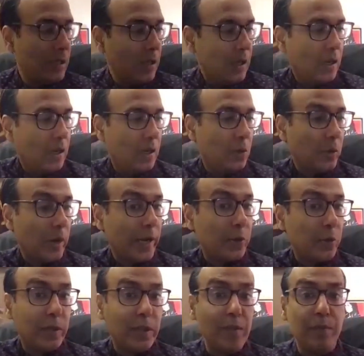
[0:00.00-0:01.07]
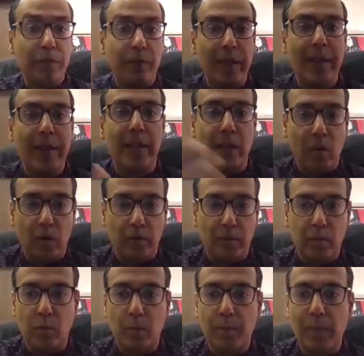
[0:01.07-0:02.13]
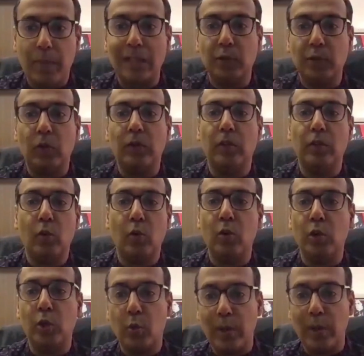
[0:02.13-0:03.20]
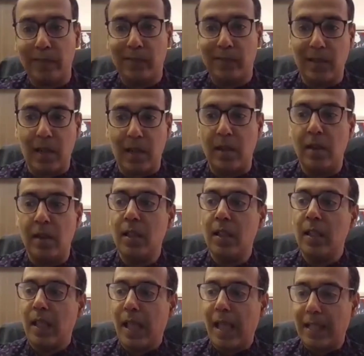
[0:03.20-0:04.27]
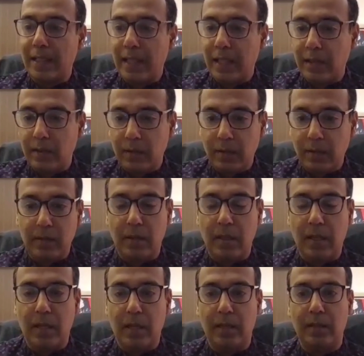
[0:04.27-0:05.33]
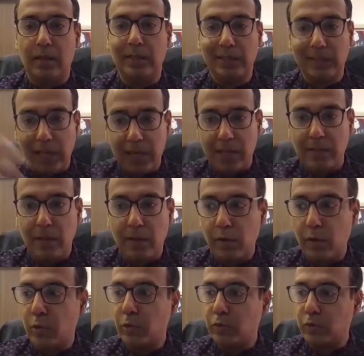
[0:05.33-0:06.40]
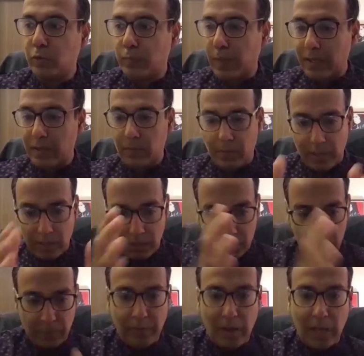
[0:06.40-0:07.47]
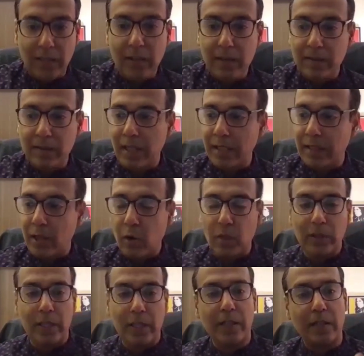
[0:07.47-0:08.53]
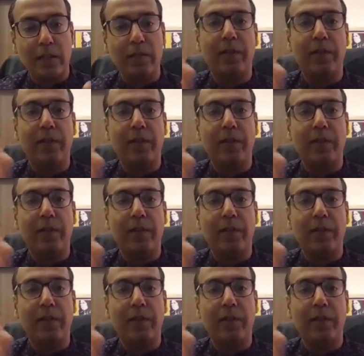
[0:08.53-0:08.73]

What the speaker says: looking to give way or pass on the throne to his son. And then the son is introduced. So when the father is there, they all think that the